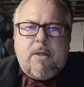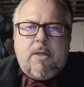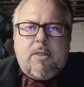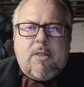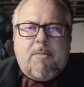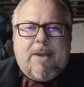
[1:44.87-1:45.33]

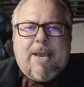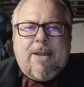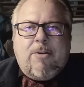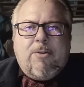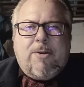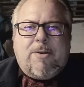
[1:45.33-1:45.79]
The
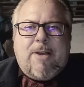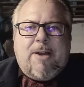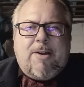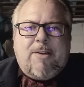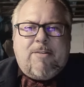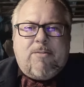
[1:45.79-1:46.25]
man looked down
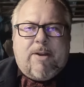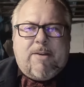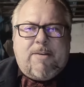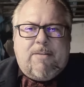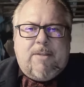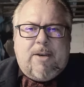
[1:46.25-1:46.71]
at his
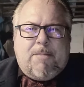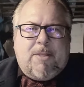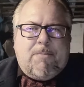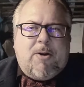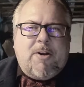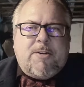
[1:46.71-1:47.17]
drinks and then up at the
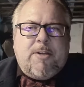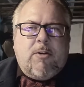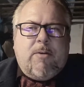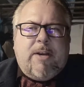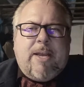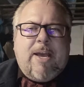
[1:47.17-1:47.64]

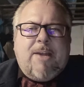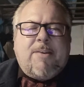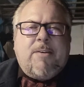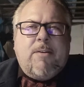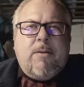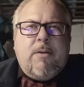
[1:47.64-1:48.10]
bartender and he
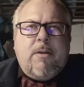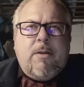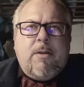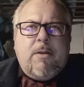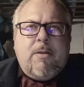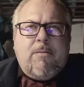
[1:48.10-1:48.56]
asked,
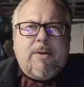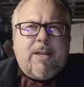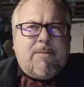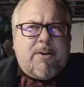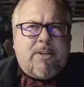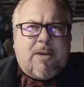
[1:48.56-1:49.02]

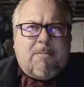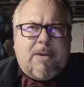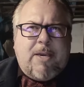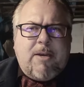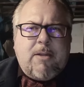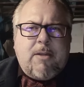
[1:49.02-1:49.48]
"Whatever do you
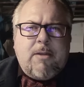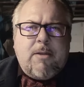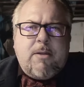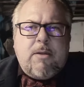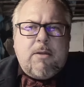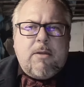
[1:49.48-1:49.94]
mean?"
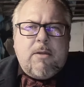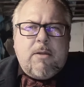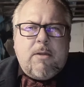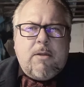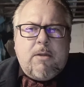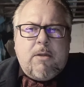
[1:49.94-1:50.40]

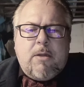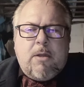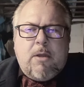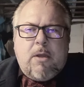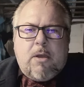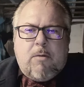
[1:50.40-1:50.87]

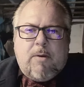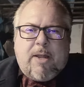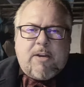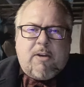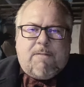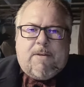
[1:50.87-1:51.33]
"Well,
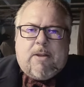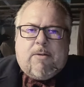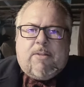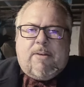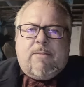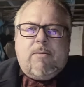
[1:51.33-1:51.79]
I just figure
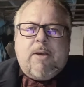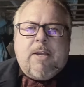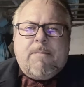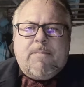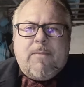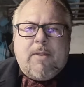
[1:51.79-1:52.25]
it this
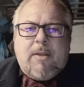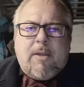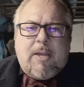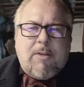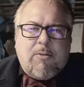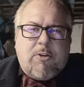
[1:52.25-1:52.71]
way.
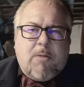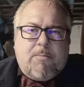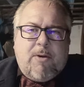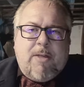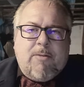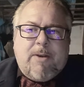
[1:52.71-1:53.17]
Either your
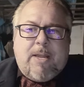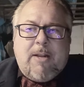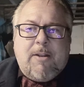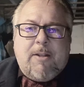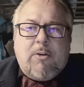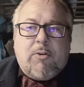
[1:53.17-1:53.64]
brother in
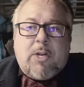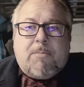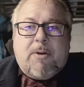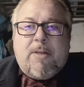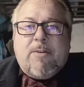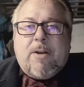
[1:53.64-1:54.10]
England or your
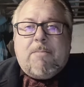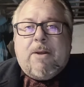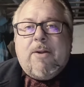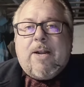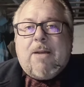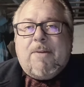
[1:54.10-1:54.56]
brother in
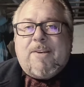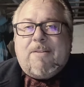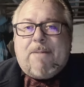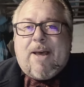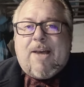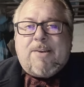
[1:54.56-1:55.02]
America must
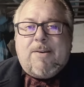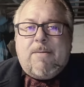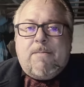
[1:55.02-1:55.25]
have passed,